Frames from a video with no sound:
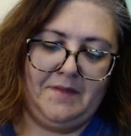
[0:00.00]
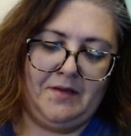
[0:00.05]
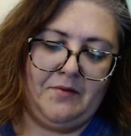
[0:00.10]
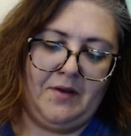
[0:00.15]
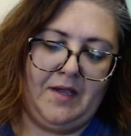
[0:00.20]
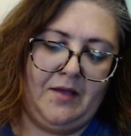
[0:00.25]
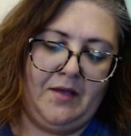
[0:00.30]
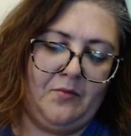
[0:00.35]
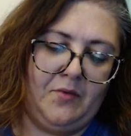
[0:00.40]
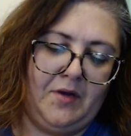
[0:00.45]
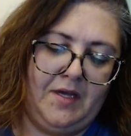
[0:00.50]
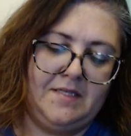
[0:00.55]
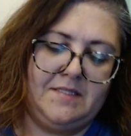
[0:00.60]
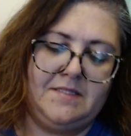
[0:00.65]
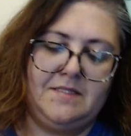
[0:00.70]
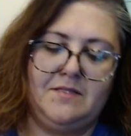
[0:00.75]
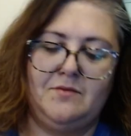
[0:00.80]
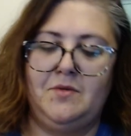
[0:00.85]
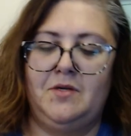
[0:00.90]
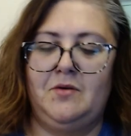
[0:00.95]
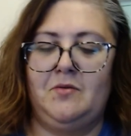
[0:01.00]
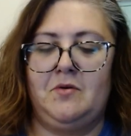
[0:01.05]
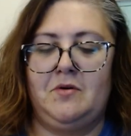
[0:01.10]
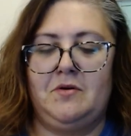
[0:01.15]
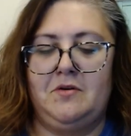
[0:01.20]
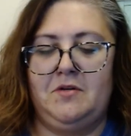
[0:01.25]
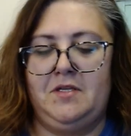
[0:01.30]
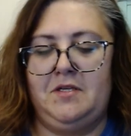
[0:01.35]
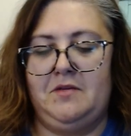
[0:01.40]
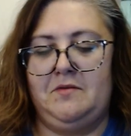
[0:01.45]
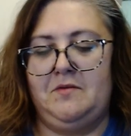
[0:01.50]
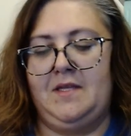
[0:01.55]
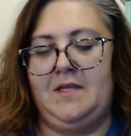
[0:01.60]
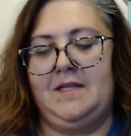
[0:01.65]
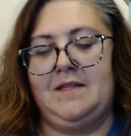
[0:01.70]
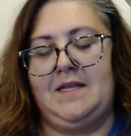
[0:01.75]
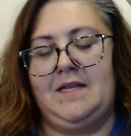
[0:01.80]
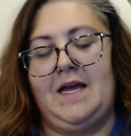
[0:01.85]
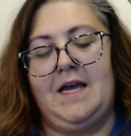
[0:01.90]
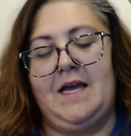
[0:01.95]
right? What order do you
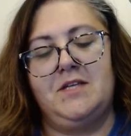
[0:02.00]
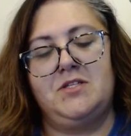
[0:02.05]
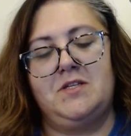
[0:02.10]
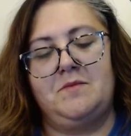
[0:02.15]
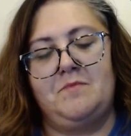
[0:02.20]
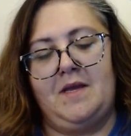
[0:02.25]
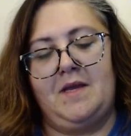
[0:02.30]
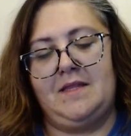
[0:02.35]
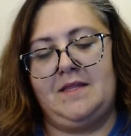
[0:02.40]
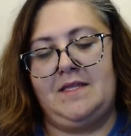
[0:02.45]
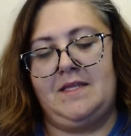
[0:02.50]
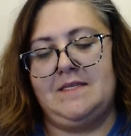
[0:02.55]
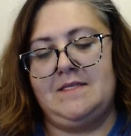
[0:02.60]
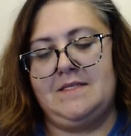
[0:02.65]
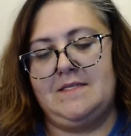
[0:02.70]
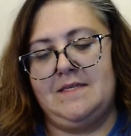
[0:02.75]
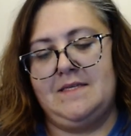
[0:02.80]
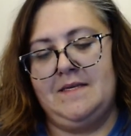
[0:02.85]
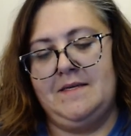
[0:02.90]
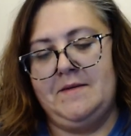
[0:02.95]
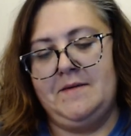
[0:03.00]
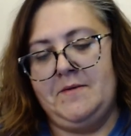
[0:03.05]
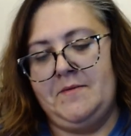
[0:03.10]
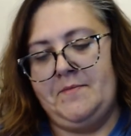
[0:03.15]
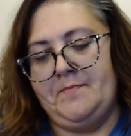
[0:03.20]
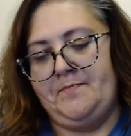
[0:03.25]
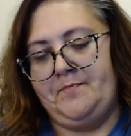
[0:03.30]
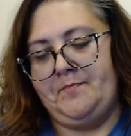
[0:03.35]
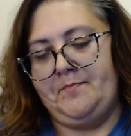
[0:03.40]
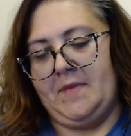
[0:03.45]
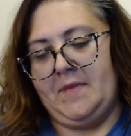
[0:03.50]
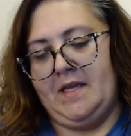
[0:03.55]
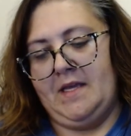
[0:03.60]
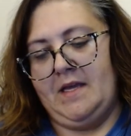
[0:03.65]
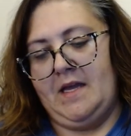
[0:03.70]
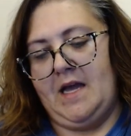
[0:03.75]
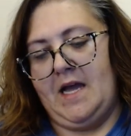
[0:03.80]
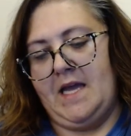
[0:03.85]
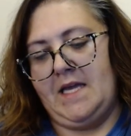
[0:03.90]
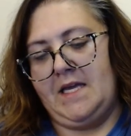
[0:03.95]
think that I should make these
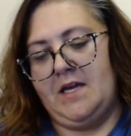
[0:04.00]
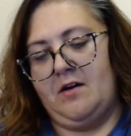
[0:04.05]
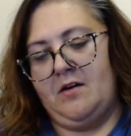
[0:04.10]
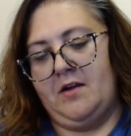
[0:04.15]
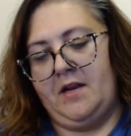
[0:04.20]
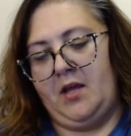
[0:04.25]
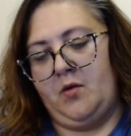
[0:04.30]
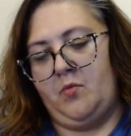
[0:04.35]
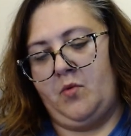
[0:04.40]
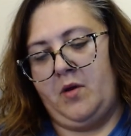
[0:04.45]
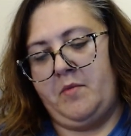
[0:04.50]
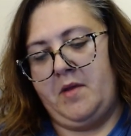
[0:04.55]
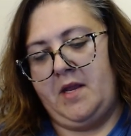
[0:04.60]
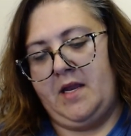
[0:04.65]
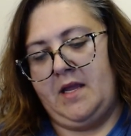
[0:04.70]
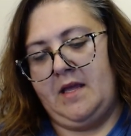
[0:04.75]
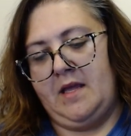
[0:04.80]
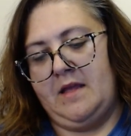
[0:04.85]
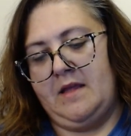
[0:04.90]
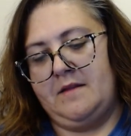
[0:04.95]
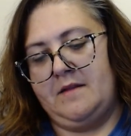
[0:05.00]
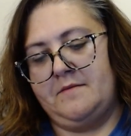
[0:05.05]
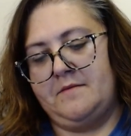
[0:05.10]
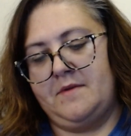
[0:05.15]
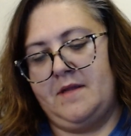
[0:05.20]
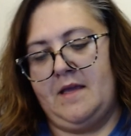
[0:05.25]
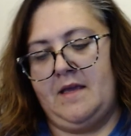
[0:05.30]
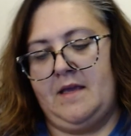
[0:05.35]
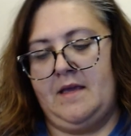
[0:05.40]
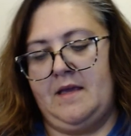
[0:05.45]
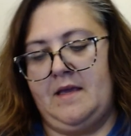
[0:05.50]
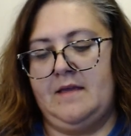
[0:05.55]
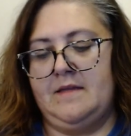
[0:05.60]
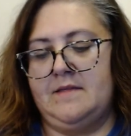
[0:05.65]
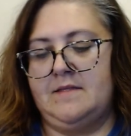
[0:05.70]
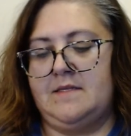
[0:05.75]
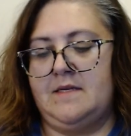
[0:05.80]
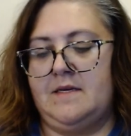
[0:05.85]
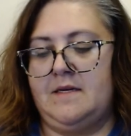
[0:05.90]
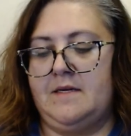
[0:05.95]
iconic women in?
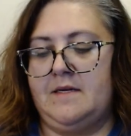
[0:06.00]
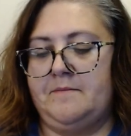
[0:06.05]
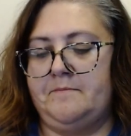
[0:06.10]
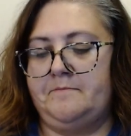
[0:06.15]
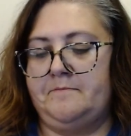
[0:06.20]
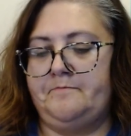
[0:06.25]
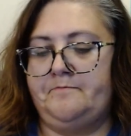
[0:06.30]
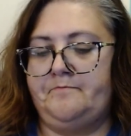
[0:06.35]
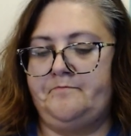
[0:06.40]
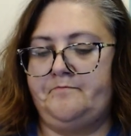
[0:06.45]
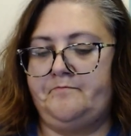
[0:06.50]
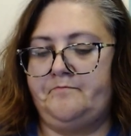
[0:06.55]
And